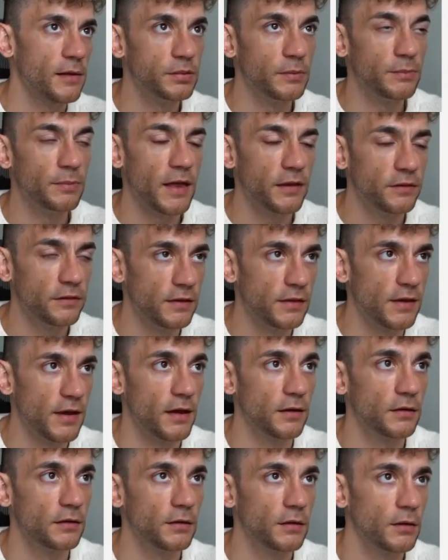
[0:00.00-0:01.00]
Perplexity
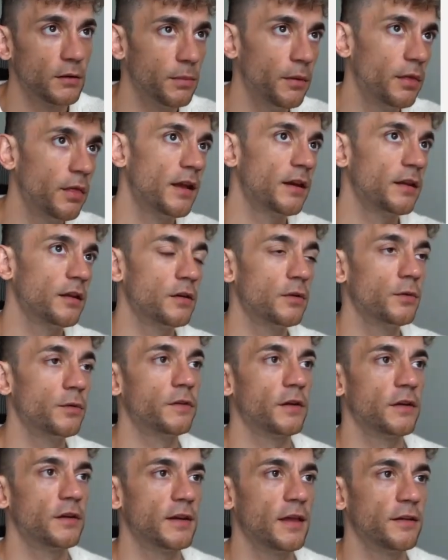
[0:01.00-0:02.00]
can, but then it can
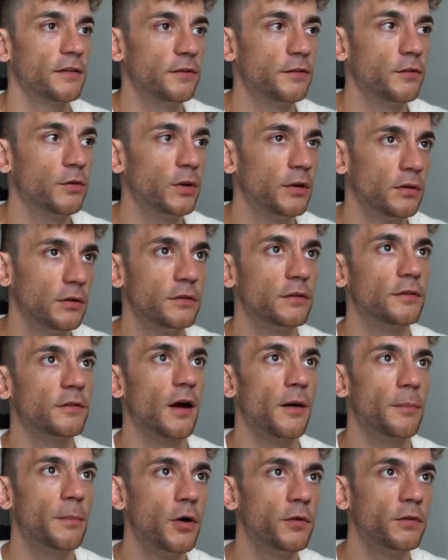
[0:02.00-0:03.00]
also connect to Twitter and
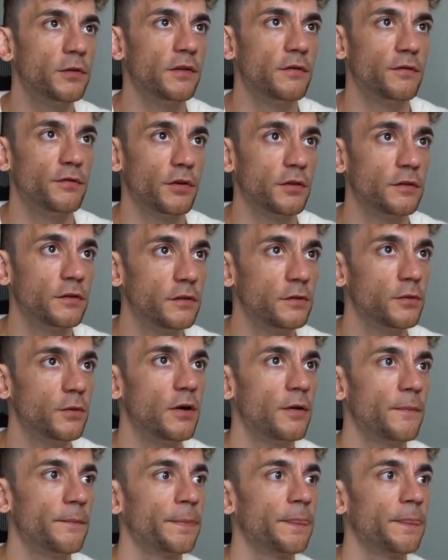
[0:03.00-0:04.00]
start posting for us as well.